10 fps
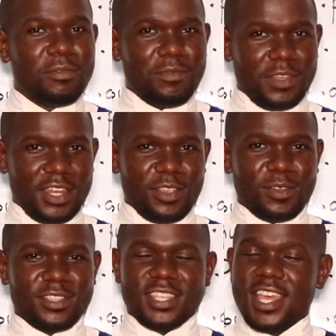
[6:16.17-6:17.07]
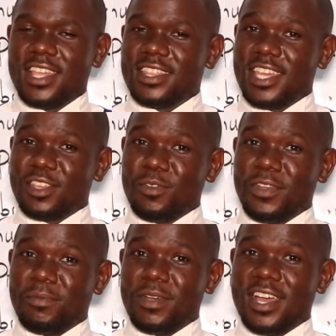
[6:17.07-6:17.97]
videos. Thank you
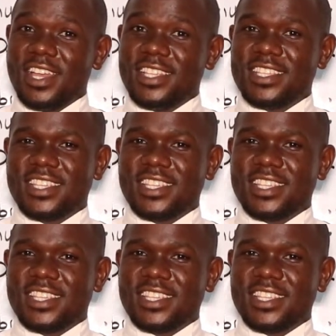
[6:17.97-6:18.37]
very much.